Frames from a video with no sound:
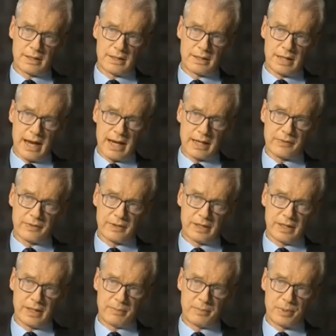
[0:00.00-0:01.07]

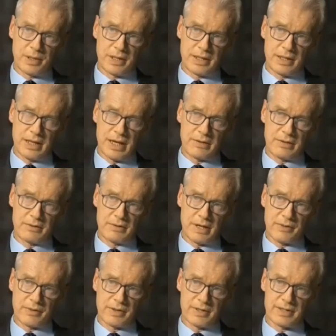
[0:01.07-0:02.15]
tactfully put in there a
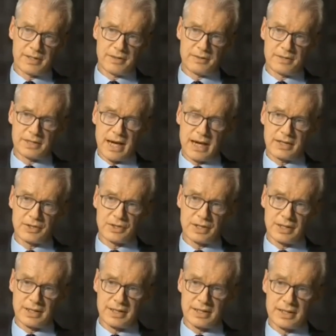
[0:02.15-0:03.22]
reference to
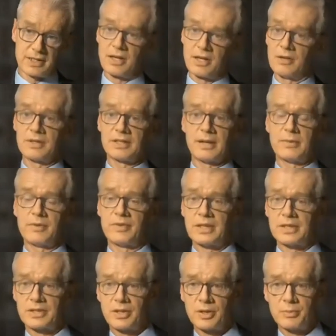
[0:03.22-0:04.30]
sanctions, as though some of
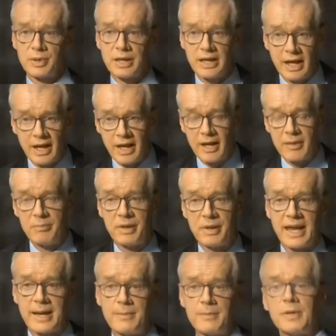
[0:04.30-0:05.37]
this could be
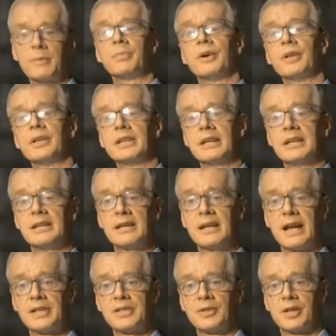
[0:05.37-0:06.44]
blamed upon the
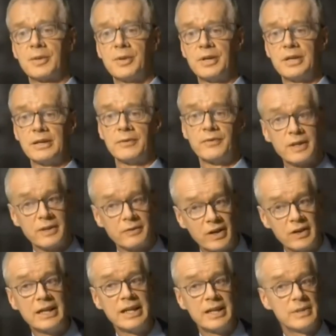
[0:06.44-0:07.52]
international community for the
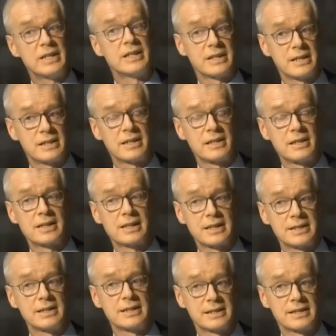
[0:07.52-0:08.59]
very limited targeted